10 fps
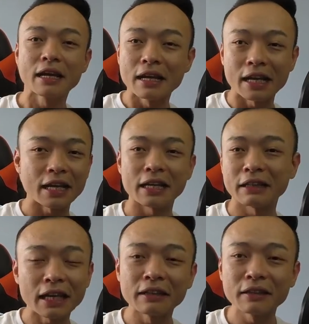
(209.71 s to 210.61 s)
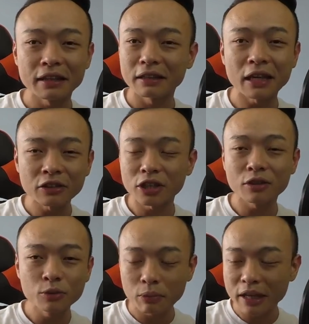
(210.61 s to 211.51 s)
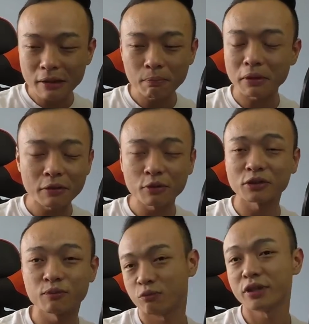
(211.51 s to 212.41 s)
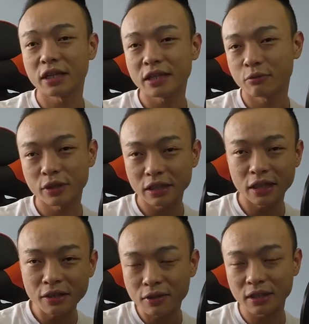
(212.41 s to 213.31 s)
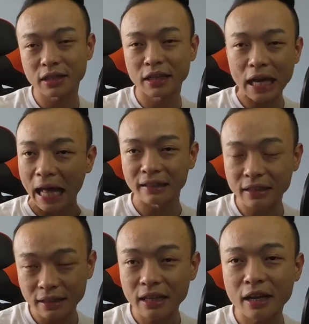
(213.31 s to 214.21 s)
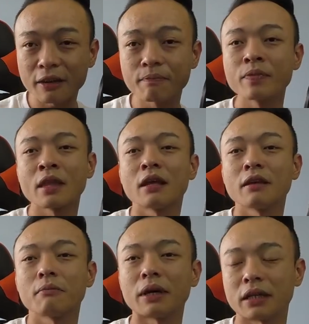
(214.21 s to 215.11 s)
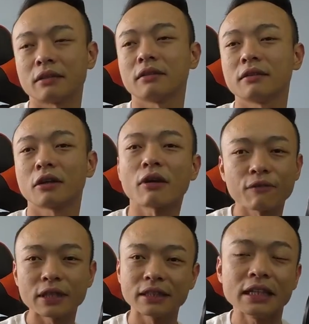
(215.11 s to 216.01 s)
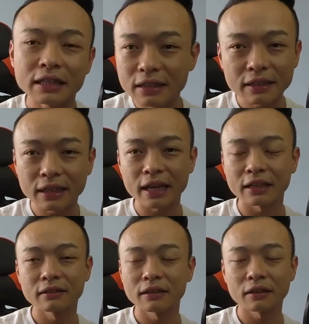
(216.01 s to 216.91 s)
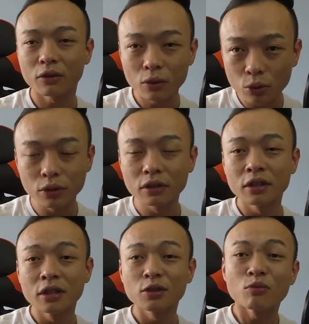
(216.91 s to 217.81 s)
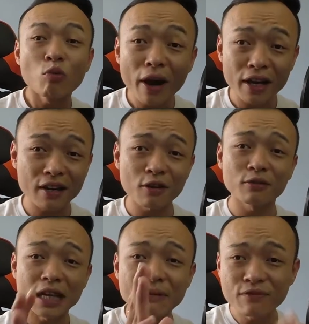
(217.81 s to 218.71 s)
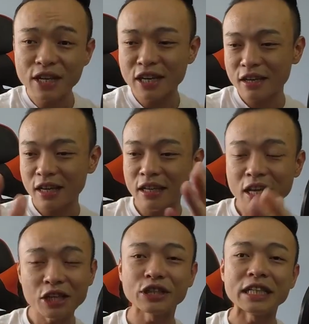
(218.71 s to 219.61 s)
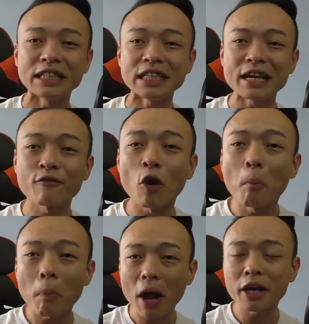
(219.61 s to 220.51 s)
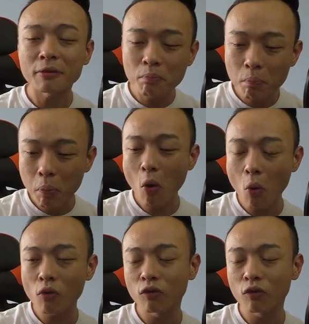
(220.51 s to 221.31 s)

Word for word: And, and the nunchaku gameplay was really, really interesting at that time. But the graphics isn't that good. So right now, Nvidia and HTC have combined both,